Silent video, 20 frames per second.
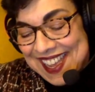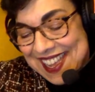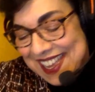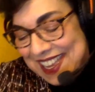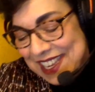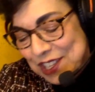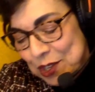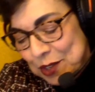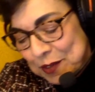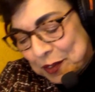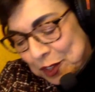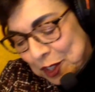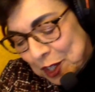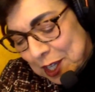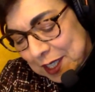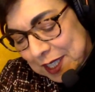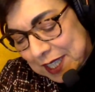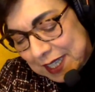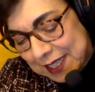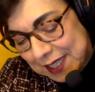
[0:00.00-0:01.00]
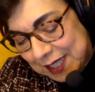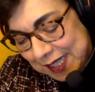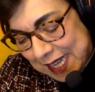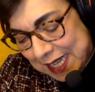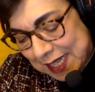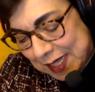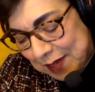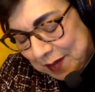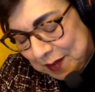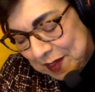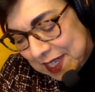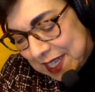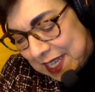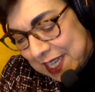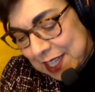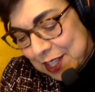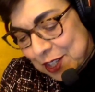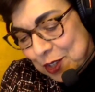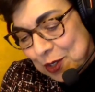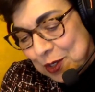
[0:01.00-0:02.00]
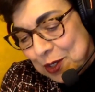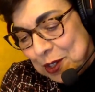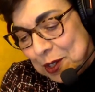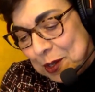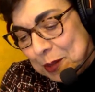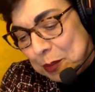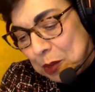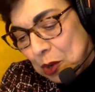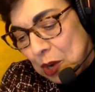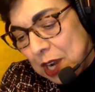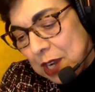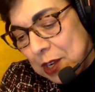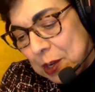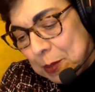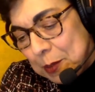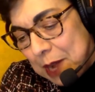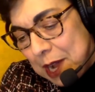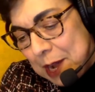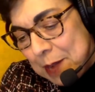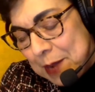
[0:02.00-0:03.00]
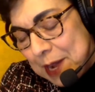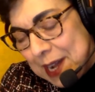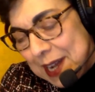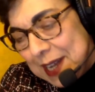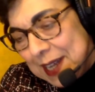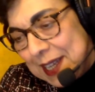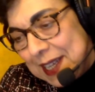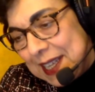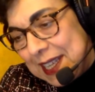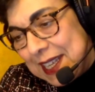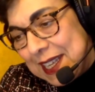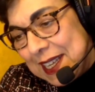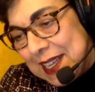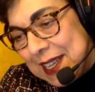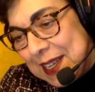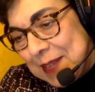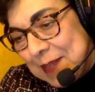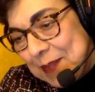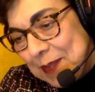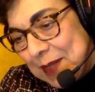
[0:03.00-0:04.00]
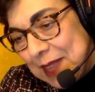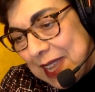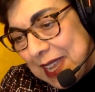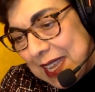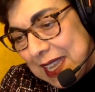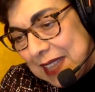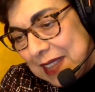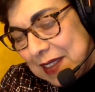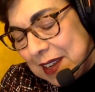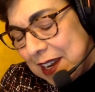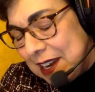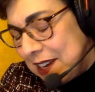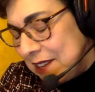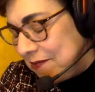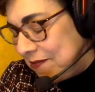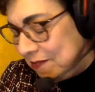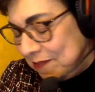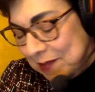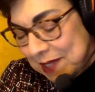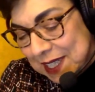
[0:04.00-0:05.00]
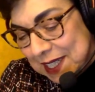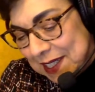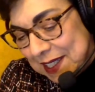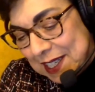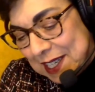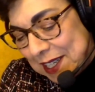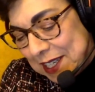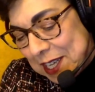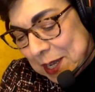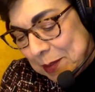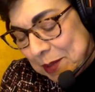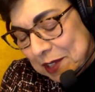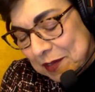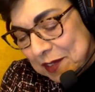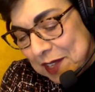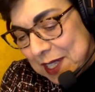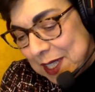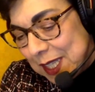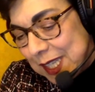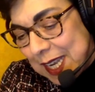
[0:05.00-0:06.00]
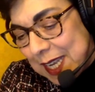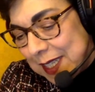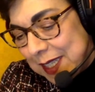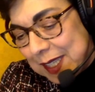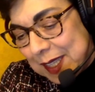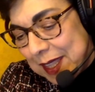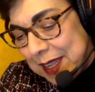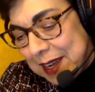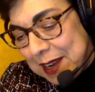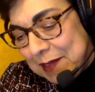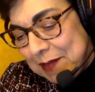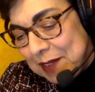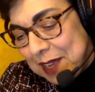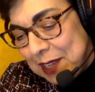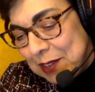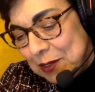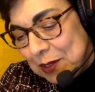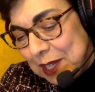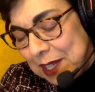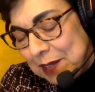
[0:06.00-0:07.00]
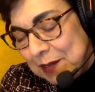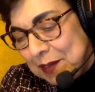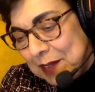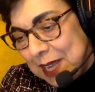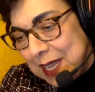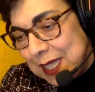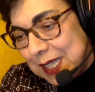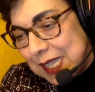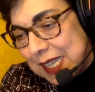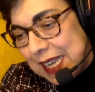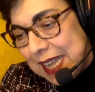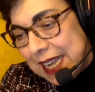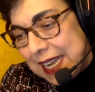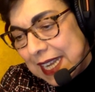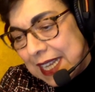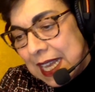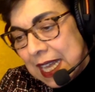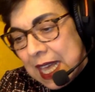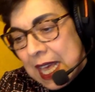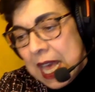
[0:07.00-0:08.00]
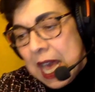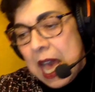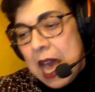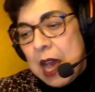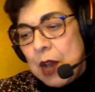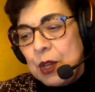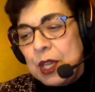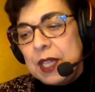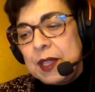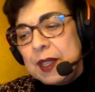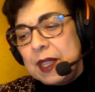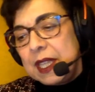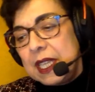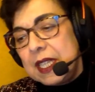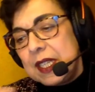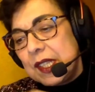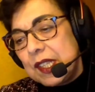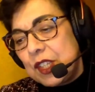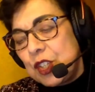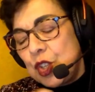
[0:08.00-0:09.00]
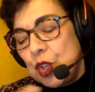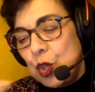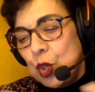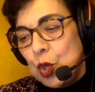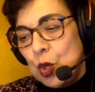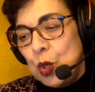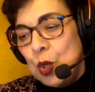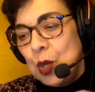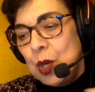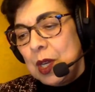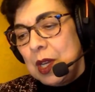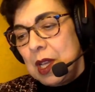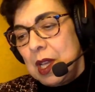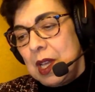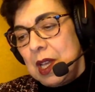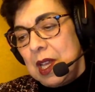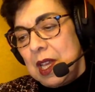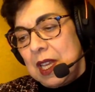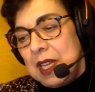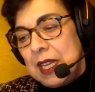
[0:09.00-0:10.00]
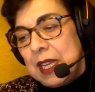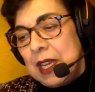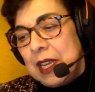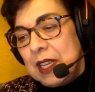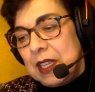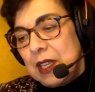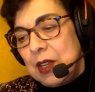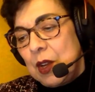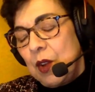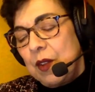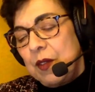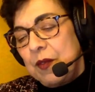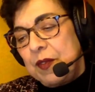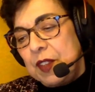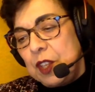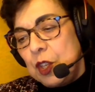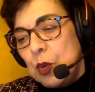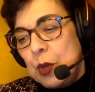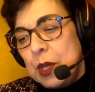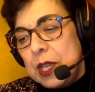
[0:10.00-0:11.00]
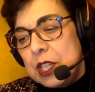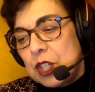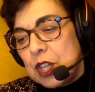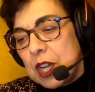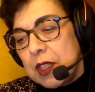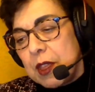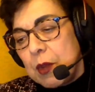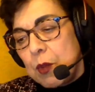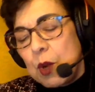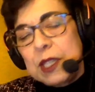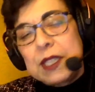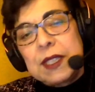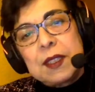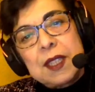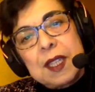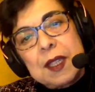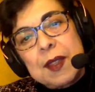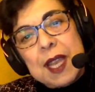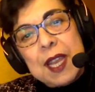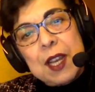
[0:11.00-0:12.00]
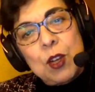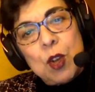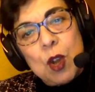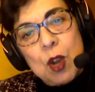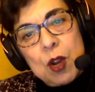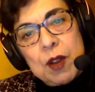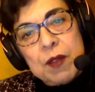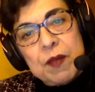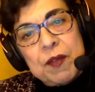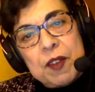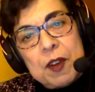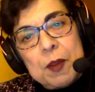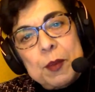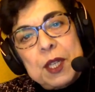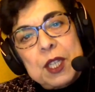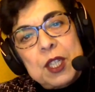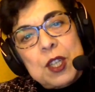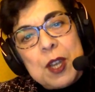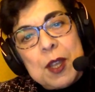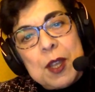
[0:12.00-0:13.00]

You've talked extensively to Barack Obama, and there have been a couple of insights that I find really fascinating. How did these two view each other? What did they learn from each